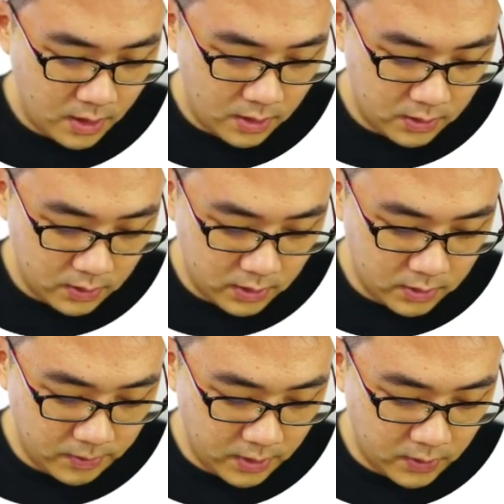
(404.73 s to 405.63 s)
So this will
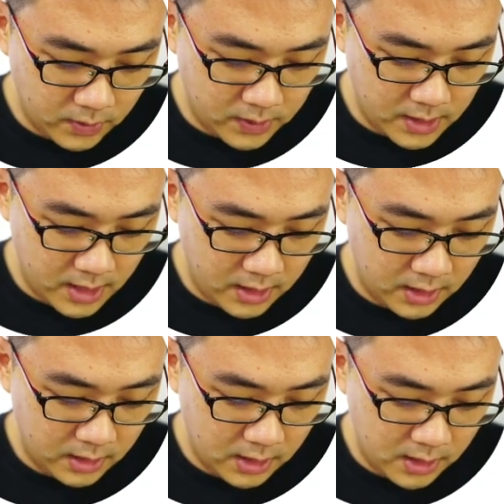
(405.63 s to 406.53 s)
be cosine
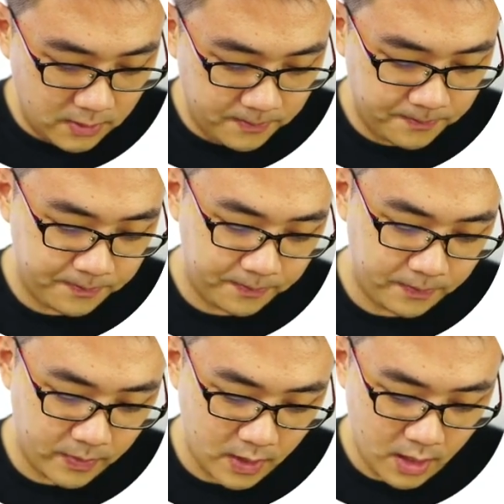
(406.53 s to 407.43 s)
theta
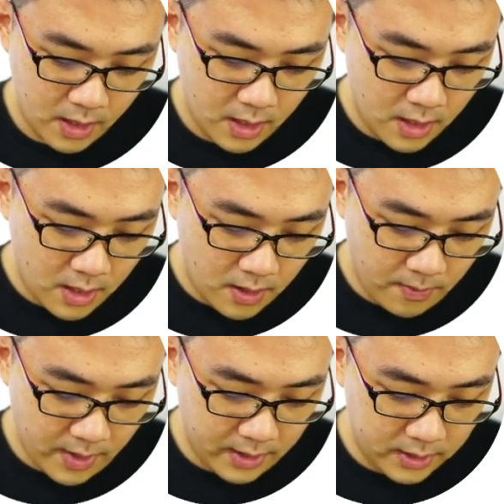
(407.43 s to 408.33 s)

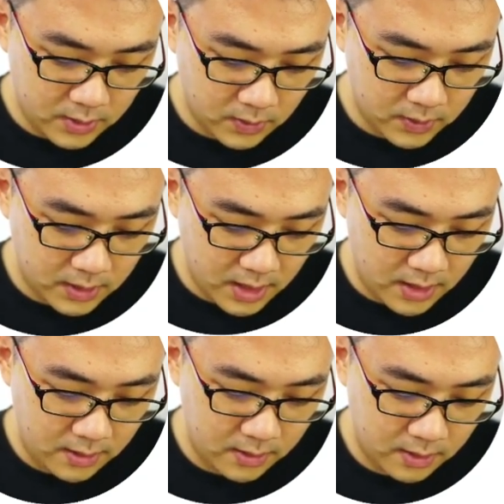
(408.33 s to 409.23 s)
minus cosine
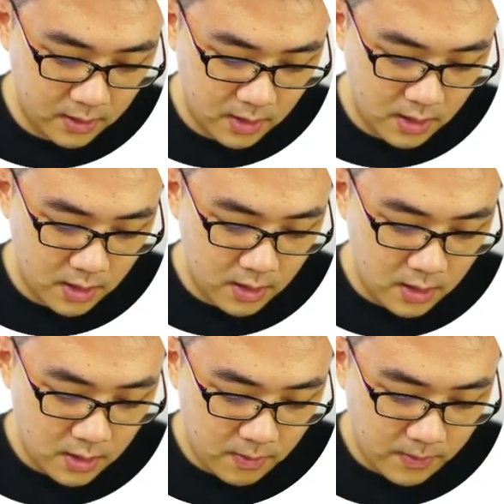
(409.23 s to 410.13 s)

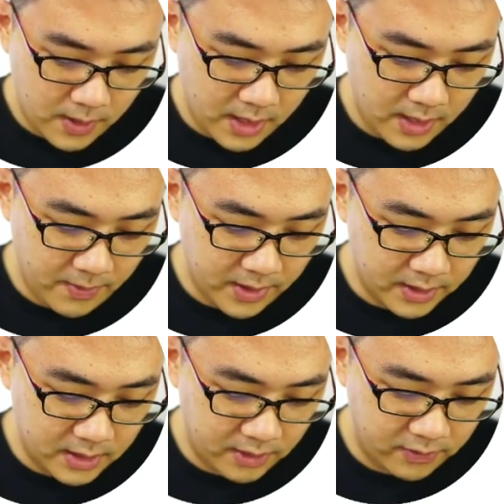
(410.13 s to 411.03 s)
pi minus
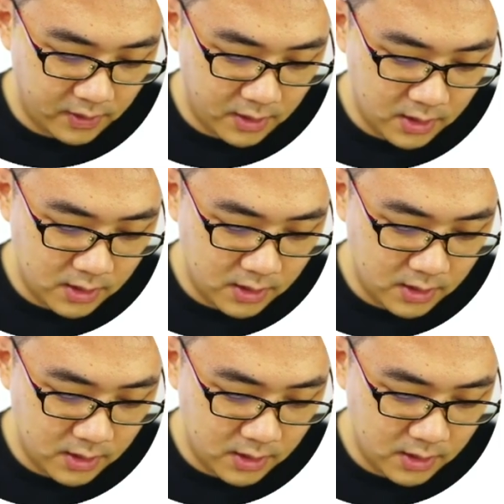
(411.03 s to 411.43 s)
half theta.